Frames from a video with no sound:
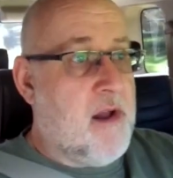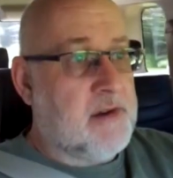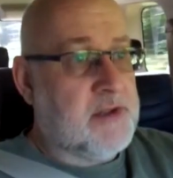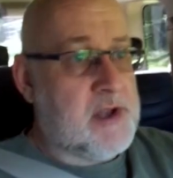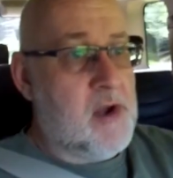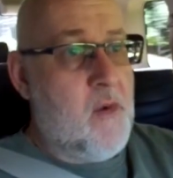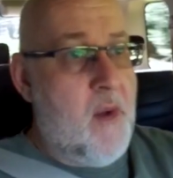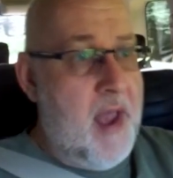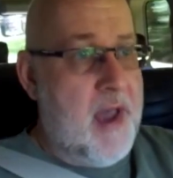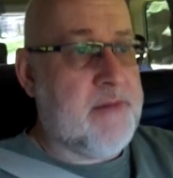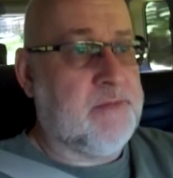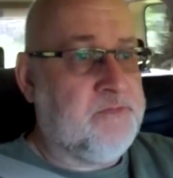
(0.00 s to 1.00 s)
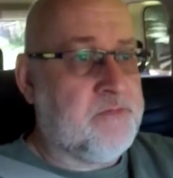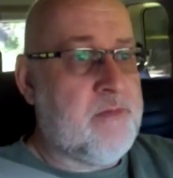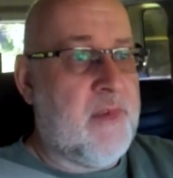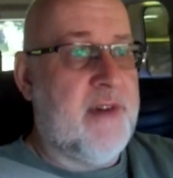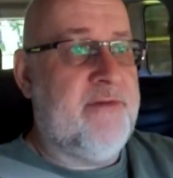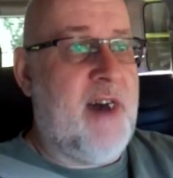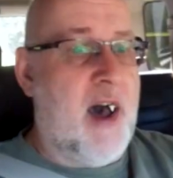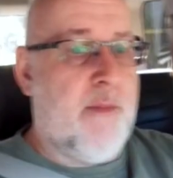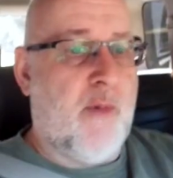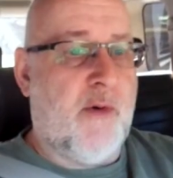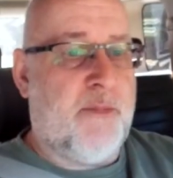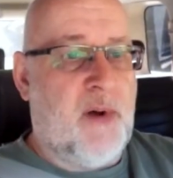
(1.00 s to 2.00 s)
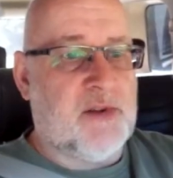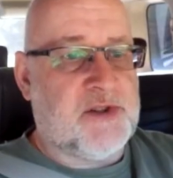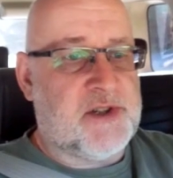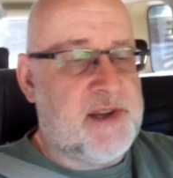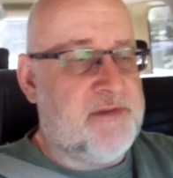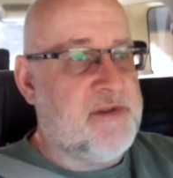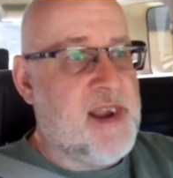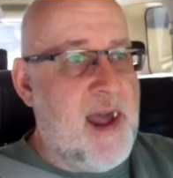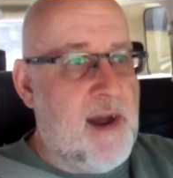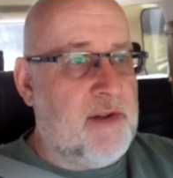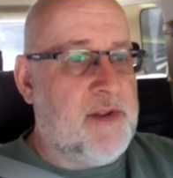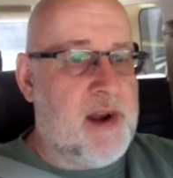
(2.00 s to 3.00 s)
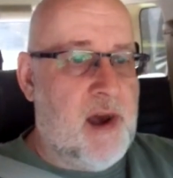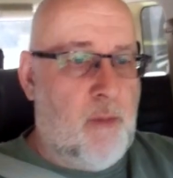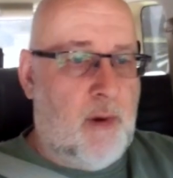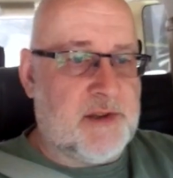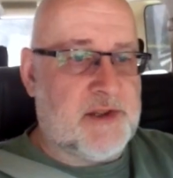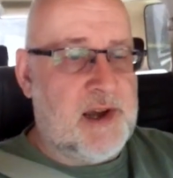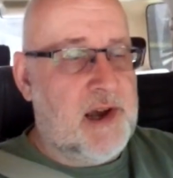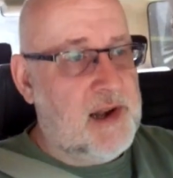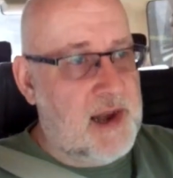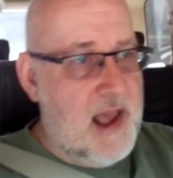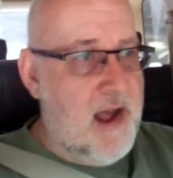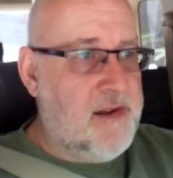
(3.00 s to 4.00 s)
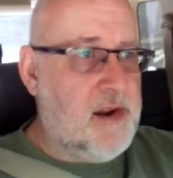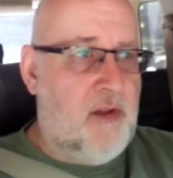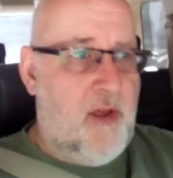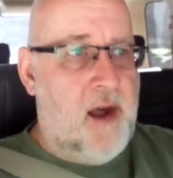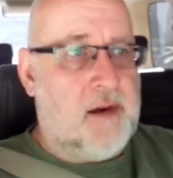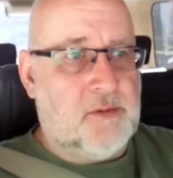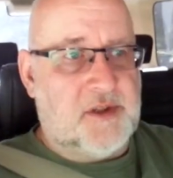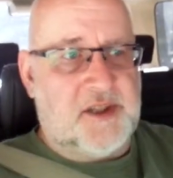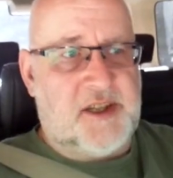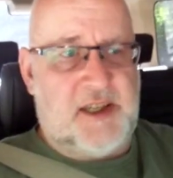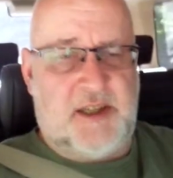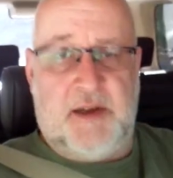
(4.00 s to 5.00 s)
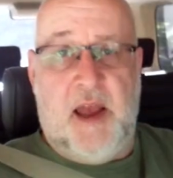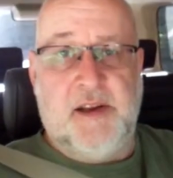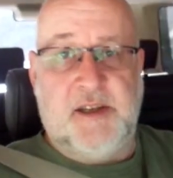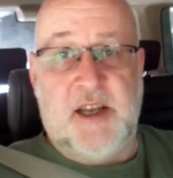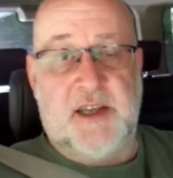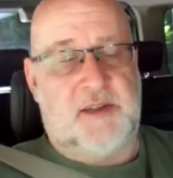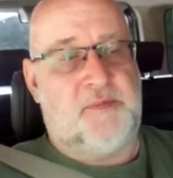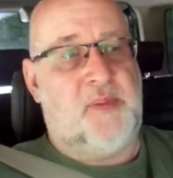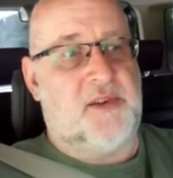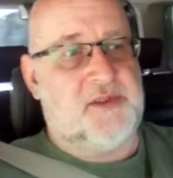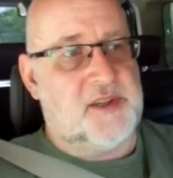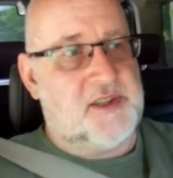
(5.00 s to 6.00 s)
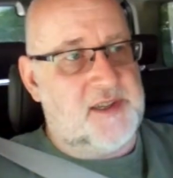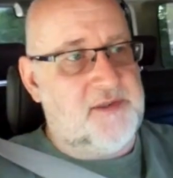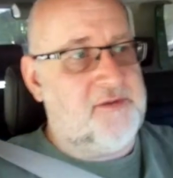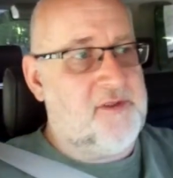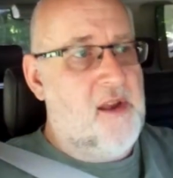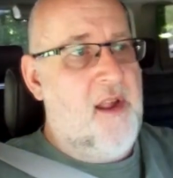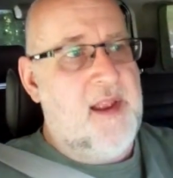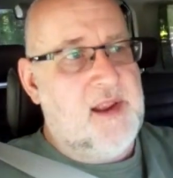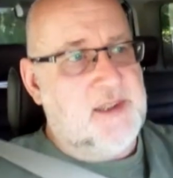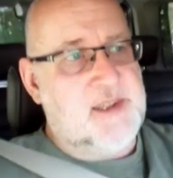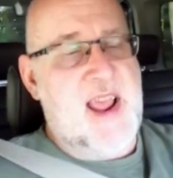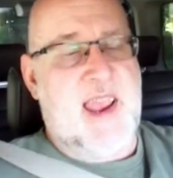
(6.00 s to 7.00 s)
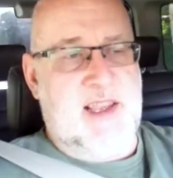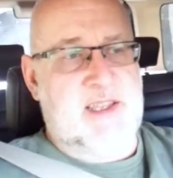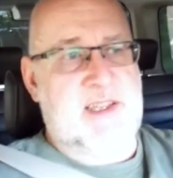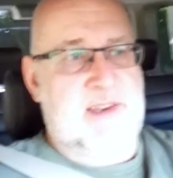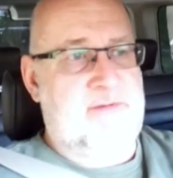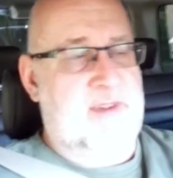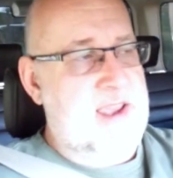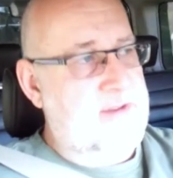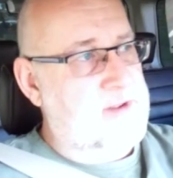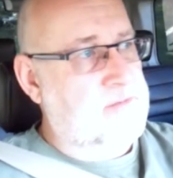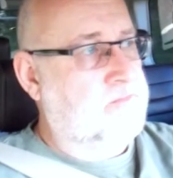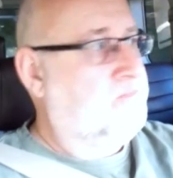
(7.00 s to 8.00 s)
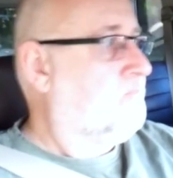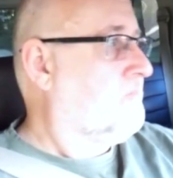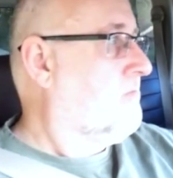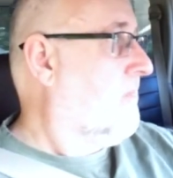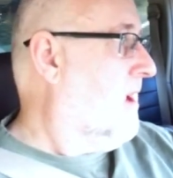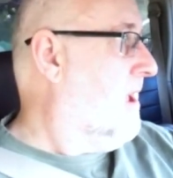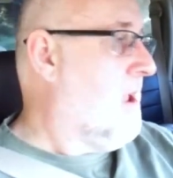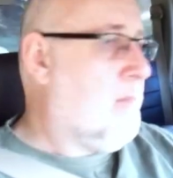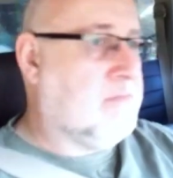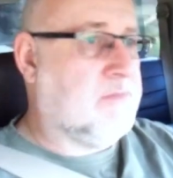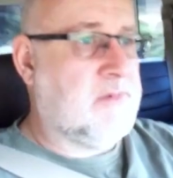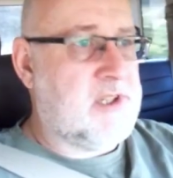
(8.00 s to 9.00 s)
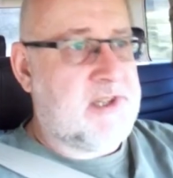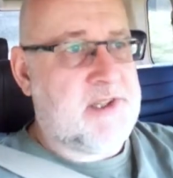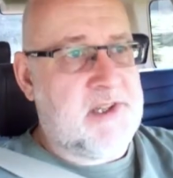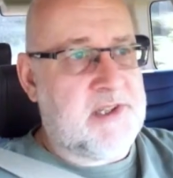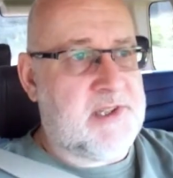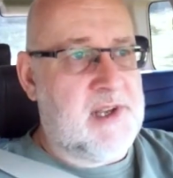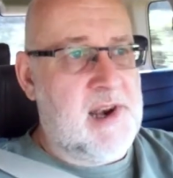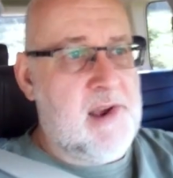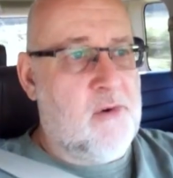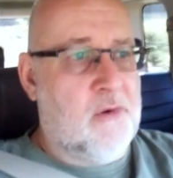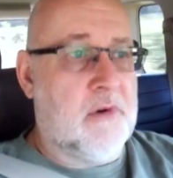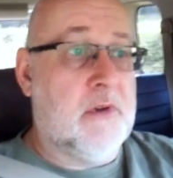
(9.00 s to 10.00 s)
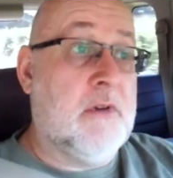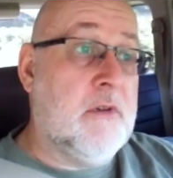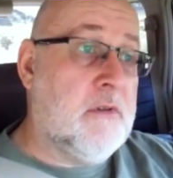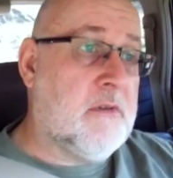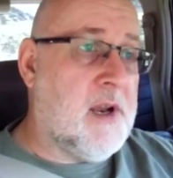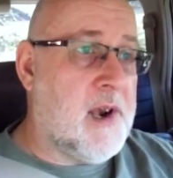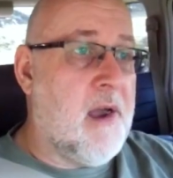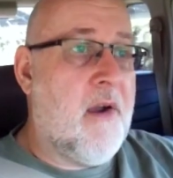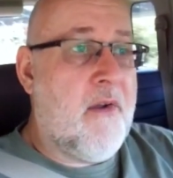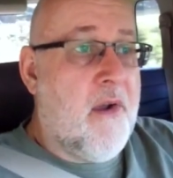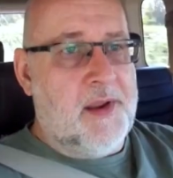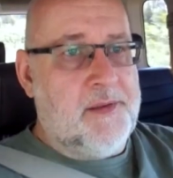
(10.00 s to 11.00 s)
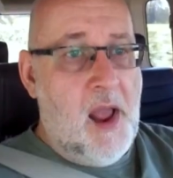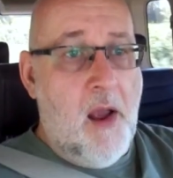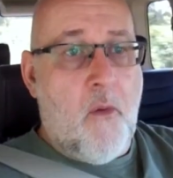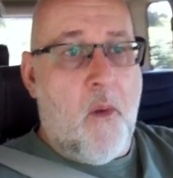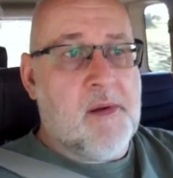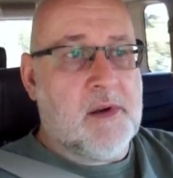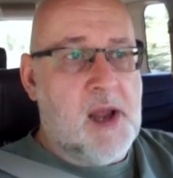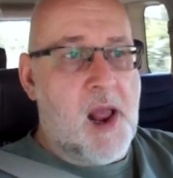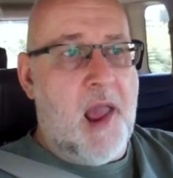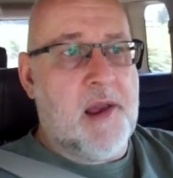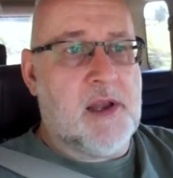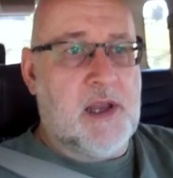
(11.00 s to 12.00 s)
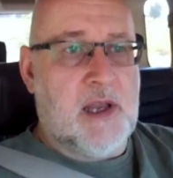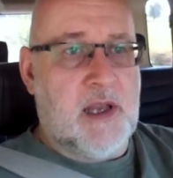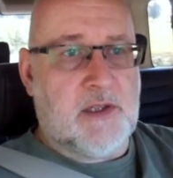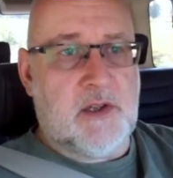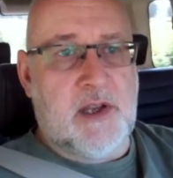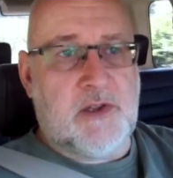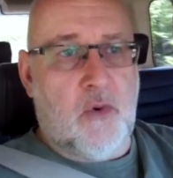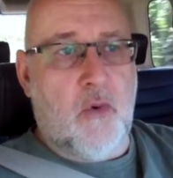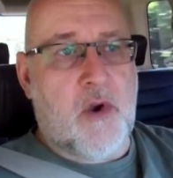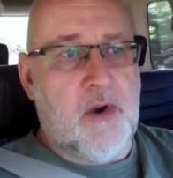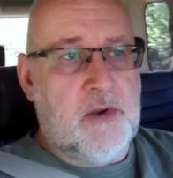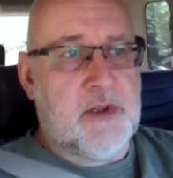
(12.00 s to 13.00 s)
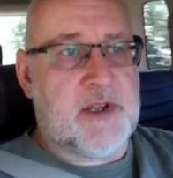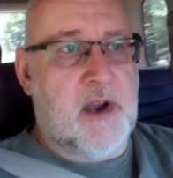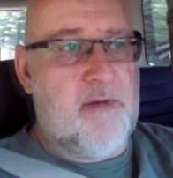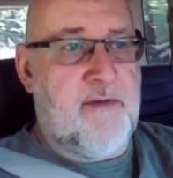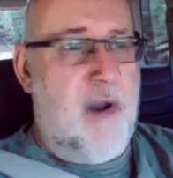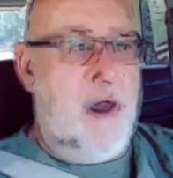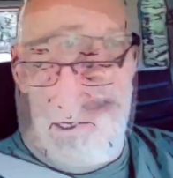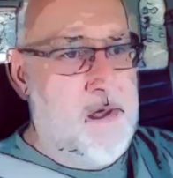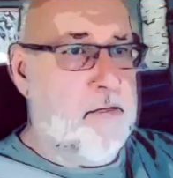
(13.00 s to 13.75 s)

So, uh, far more positive now than I was earlier. Not that I was dis, dis positive negative even. Um, just just a little, ooh, mm, you know, no, uh, it's, it's all good so far.